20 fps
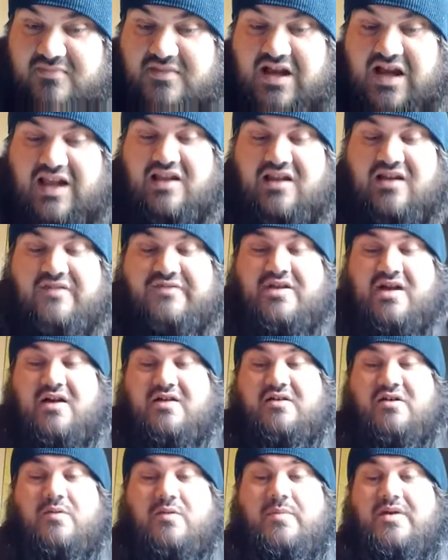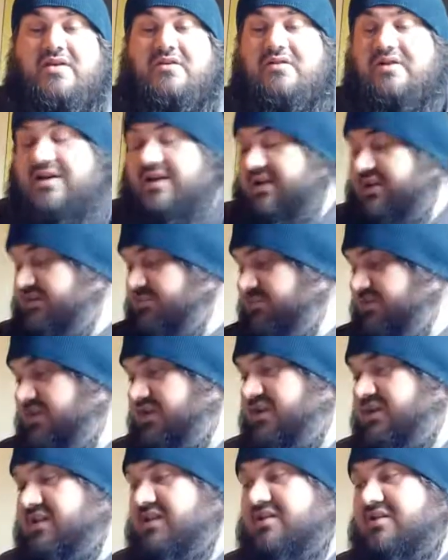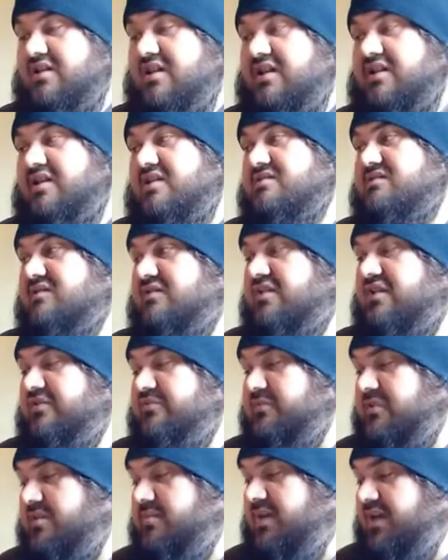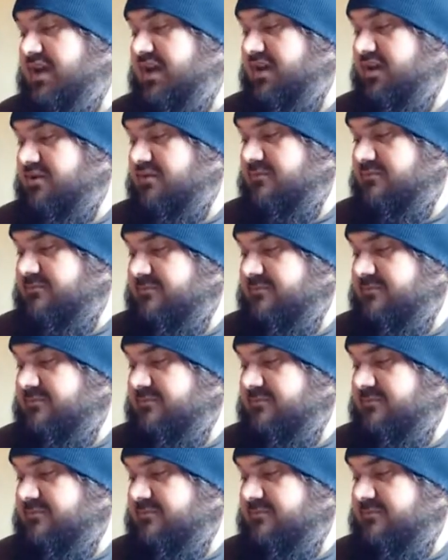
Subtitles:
I love Taco Bell, guys, but it doesn't love me back.